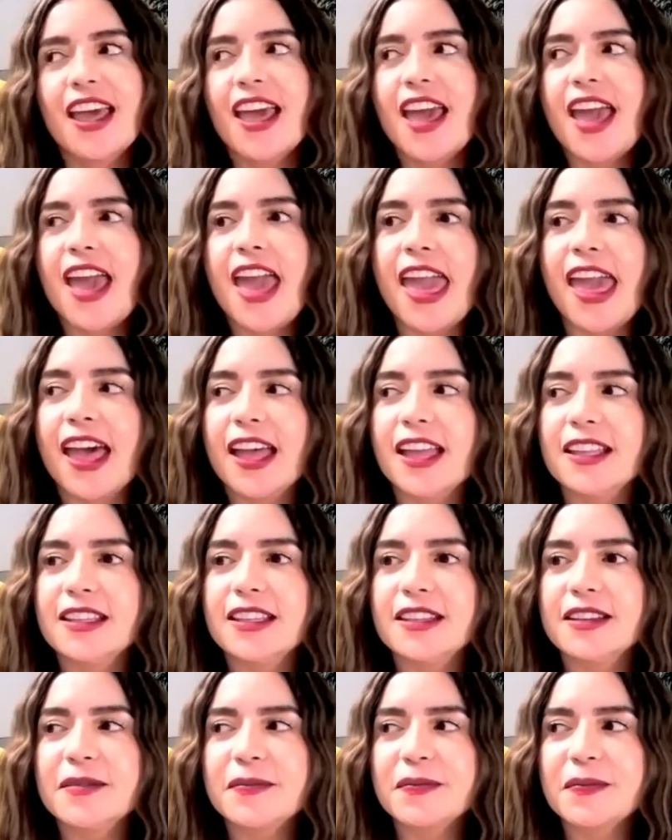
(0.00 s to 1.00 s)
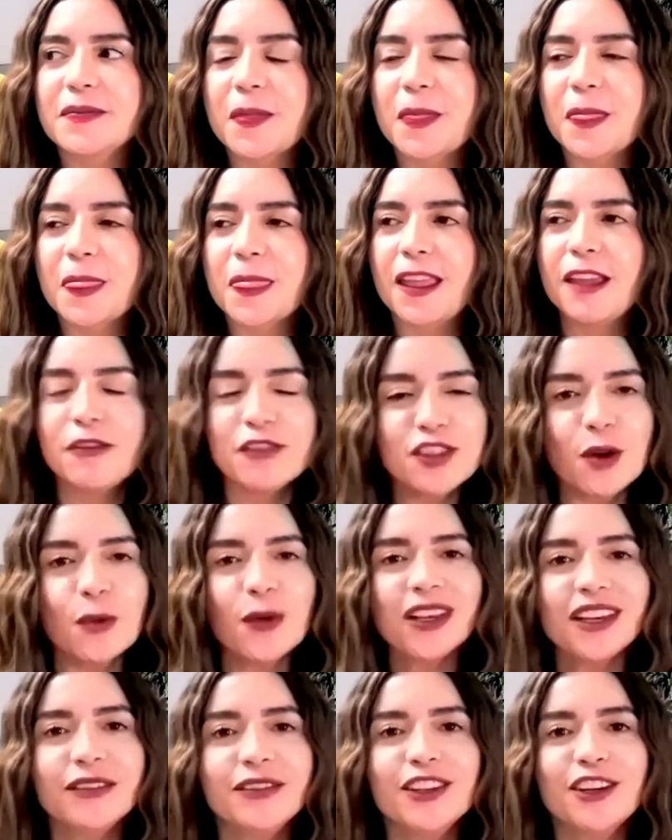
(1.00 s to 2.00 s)
And even though we
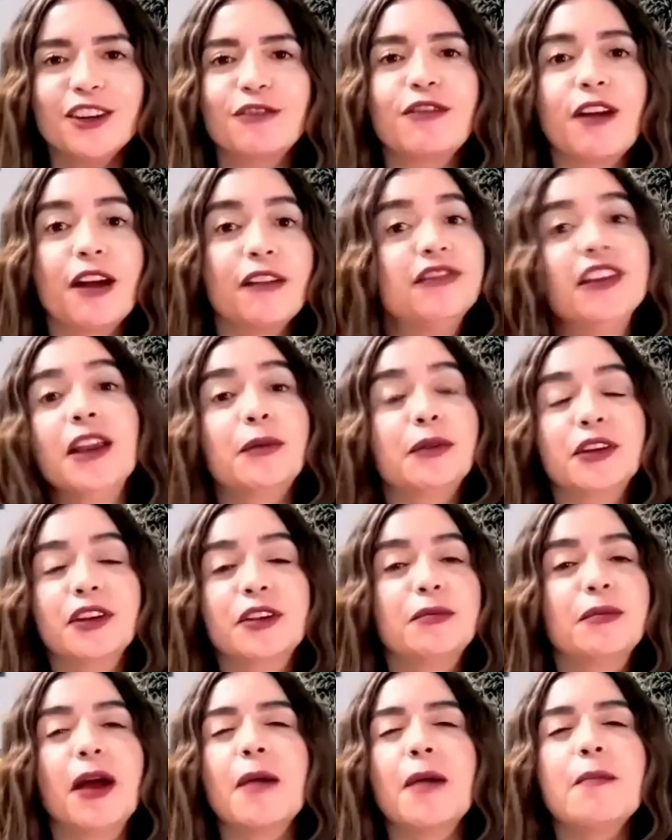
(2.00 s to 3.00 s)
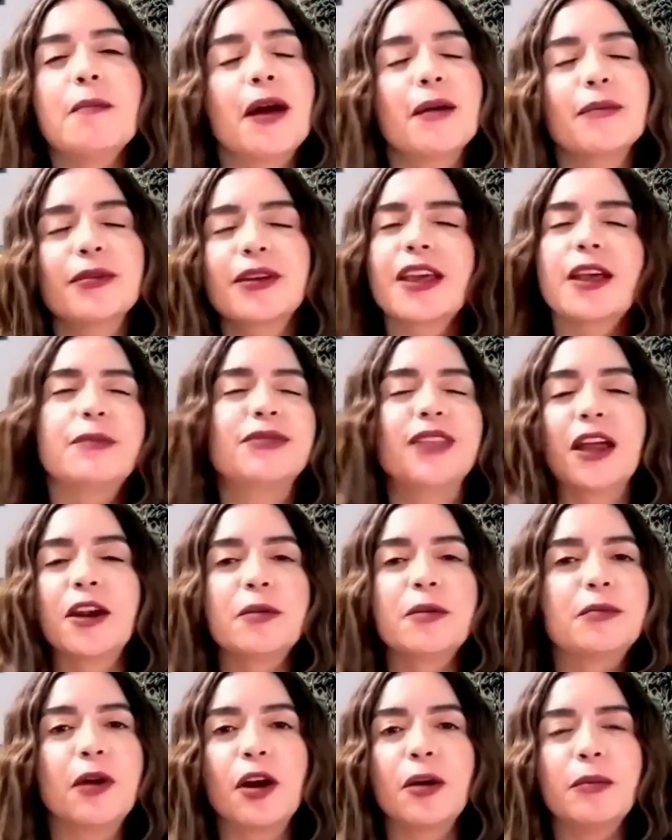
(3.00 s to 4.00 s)
lived in a rough neighborhood, my mom kept that
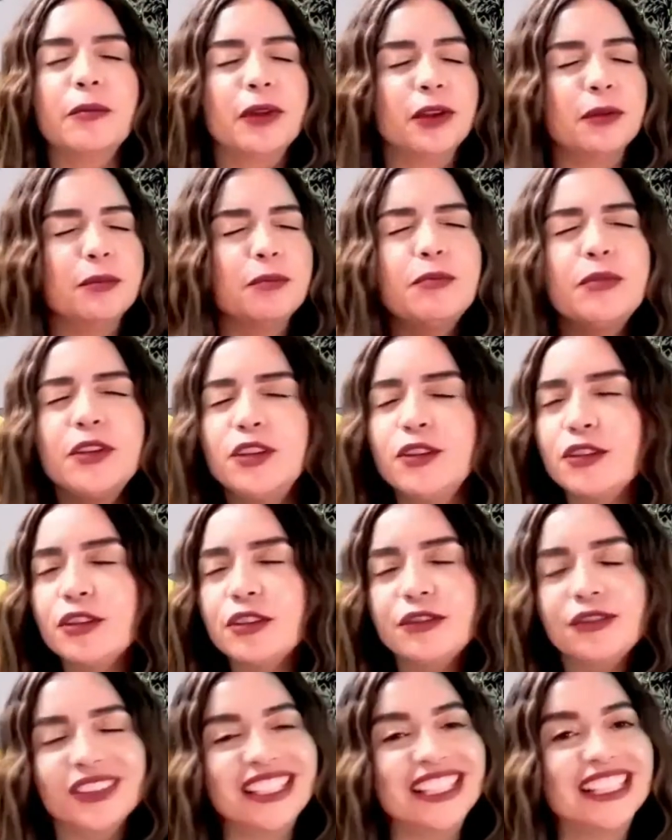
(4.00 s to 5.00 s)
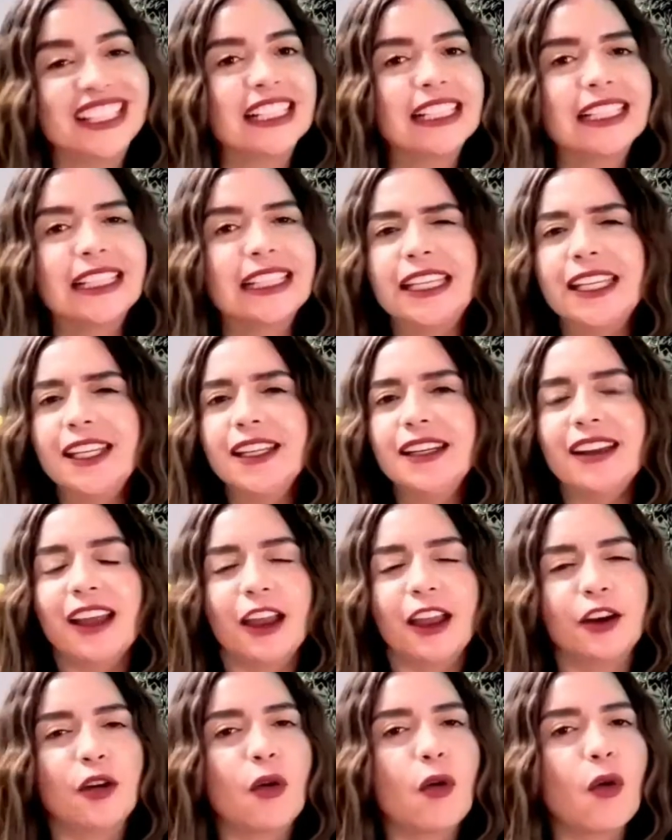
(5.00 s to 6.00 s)
apartment beautifully clean
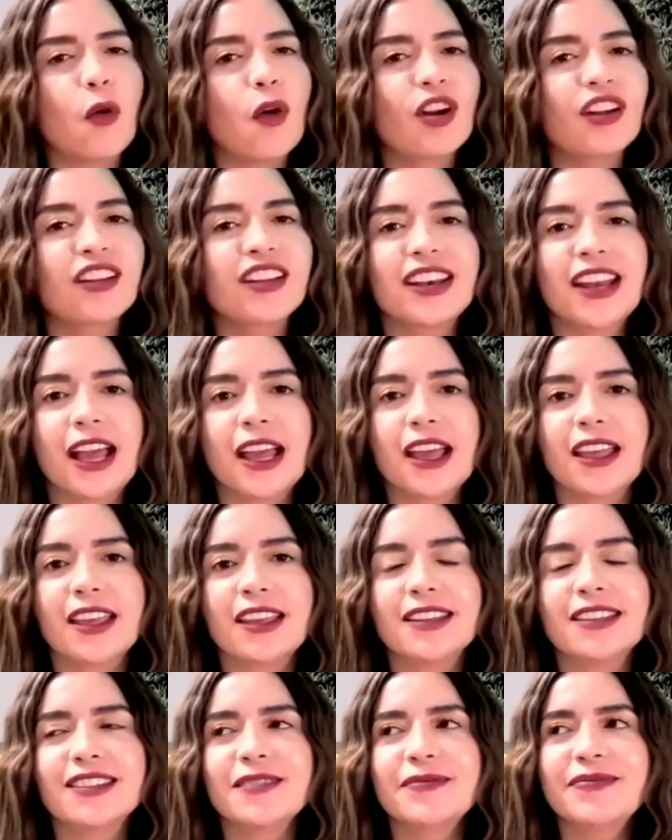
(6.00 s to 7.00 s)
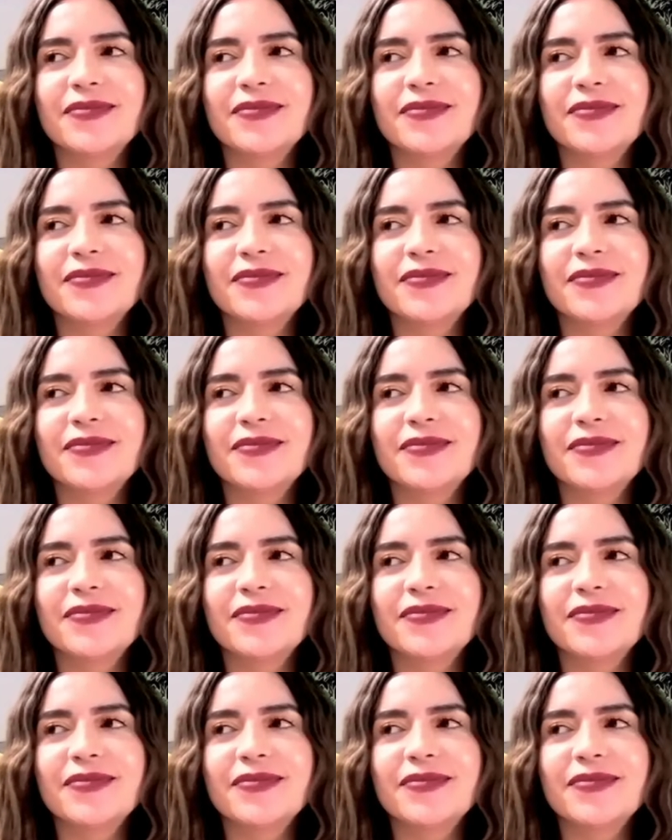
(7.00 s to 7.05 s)
and organized.